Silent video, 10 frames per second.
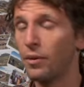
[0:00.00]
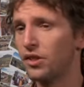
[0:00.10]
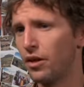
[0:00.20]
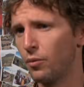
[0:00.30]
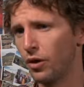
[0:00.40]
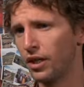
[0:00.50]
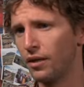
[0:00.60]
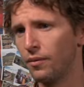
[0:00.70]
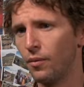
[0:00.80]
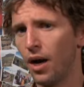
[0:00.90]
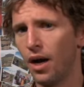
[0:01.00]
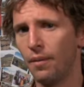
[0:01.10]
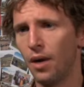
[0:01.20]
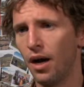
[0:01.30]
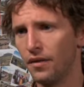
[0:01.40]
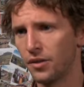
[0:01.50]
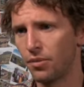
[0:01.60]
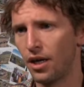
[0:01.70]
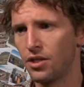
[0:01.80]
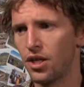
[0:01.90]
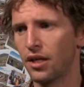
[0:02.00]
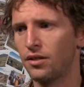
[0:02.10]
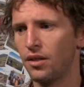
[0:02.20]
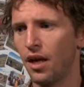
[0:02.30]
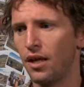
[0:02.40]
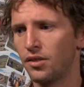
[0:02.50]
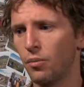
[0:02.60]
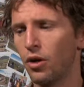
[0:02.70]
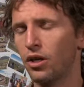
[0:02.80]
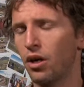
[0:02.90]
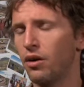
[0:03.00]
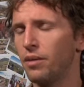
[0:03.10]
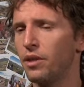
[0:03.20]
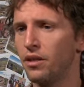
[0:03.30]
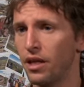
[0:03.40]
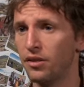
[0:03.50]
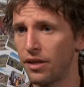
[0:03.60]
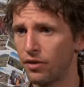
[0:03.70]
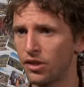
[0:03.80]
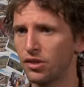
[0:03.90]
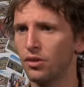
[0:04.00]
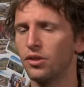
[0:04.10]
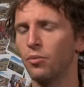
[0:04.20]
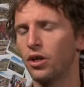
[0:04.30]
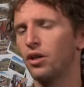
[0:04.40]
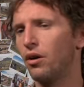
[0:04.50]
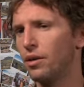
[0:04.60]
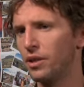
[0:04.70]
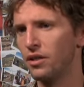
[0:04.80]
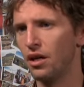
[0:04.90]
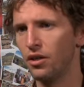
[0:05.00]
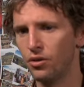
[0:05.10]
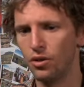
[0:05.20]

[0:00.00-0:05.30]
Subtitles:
when we started working on this project, some work had already been in San Francisco, some work had already been done in New